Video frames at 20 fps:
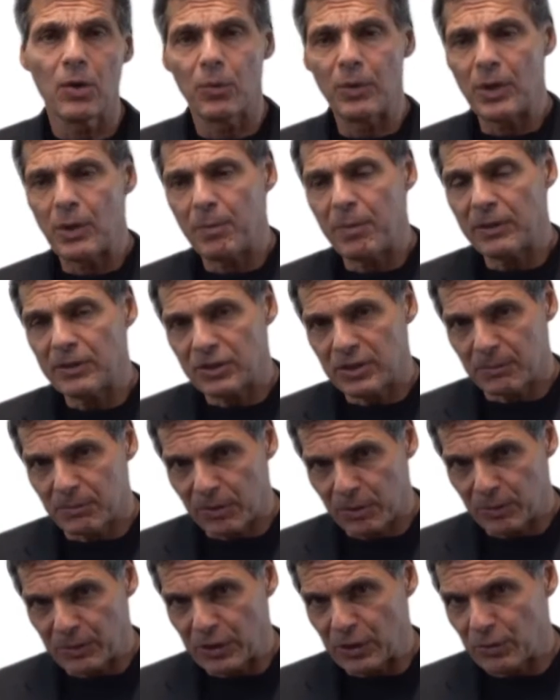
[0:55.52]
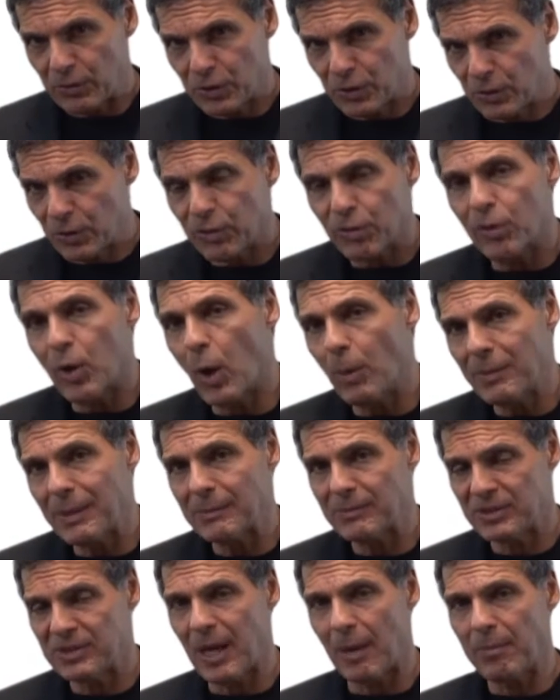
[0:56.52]
When you do
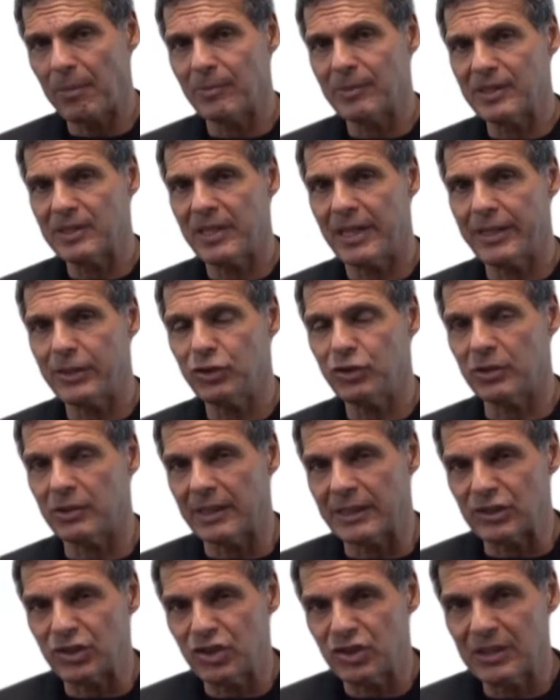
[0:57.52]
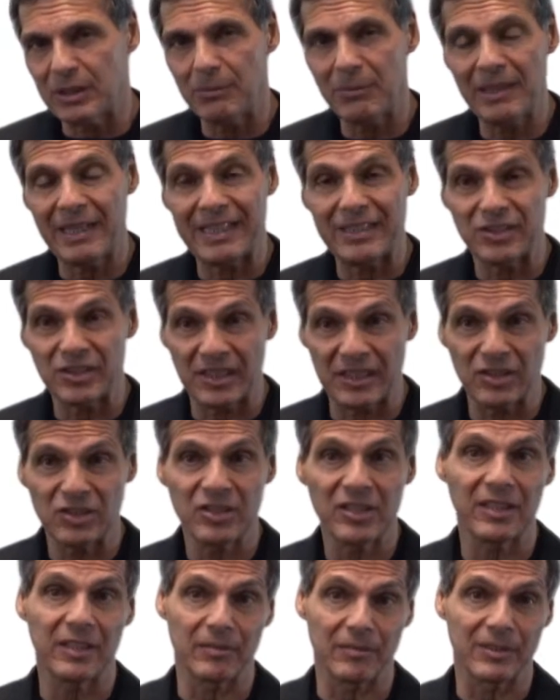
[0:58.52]
chromium supplementation, it stimulates
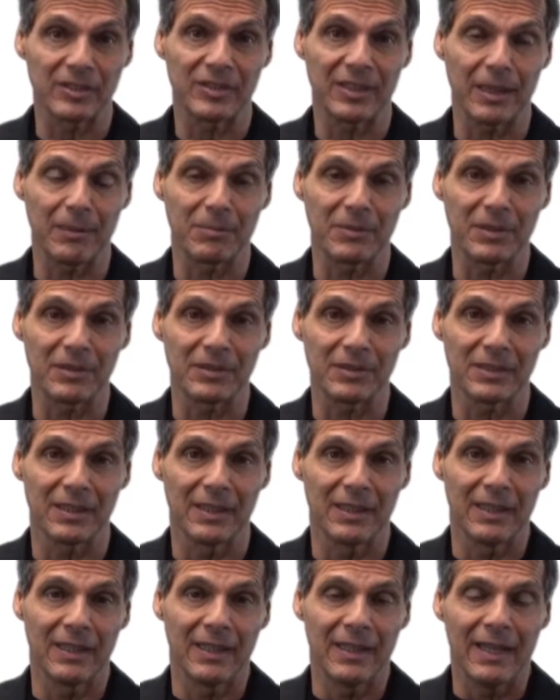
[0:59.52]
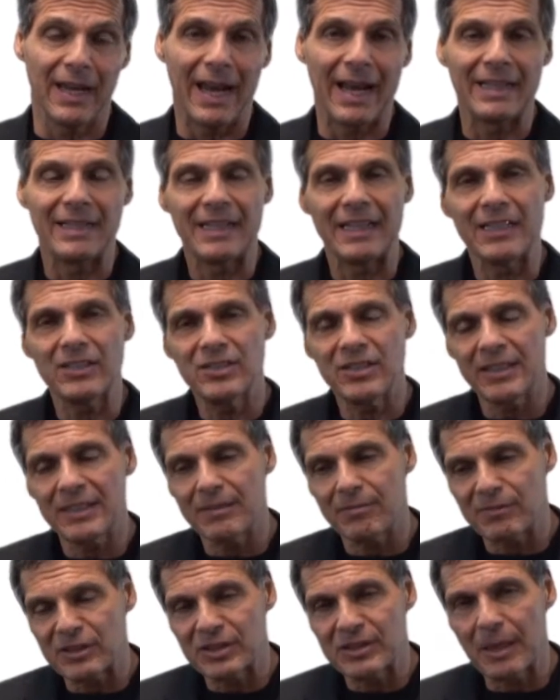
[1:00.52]
insulin receptors, and the
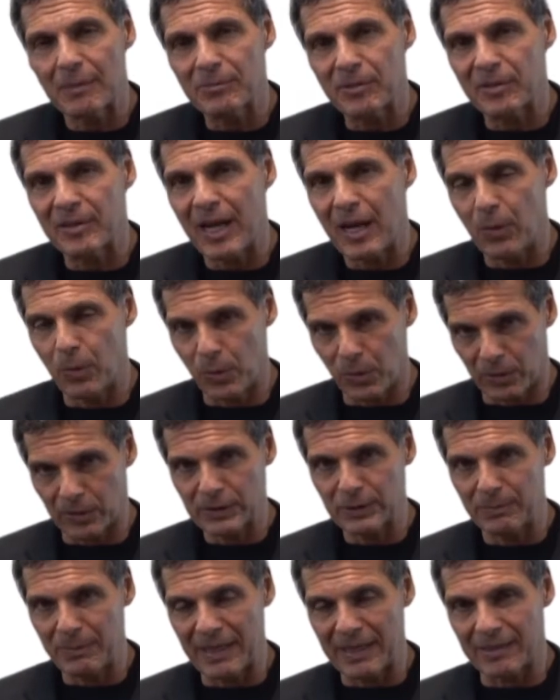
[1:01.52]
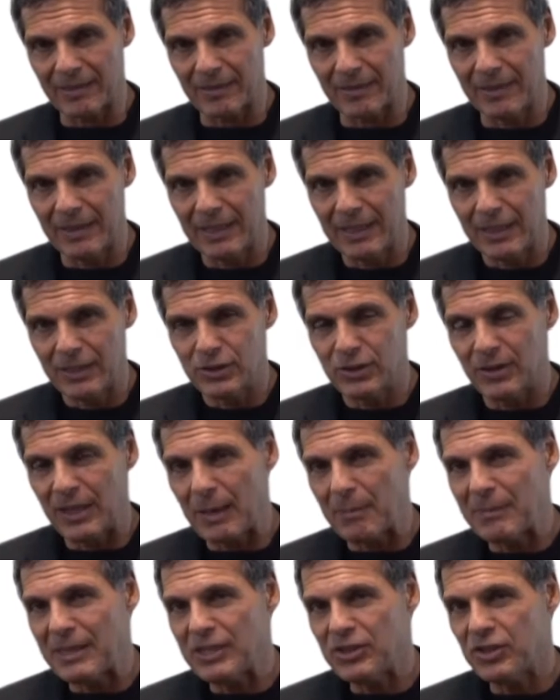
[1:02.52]
insulin receptor now works better. So
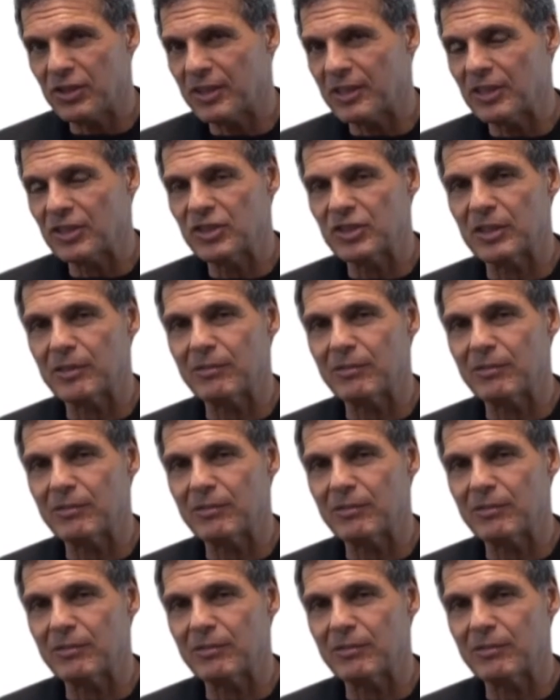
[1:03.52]
that means you're going to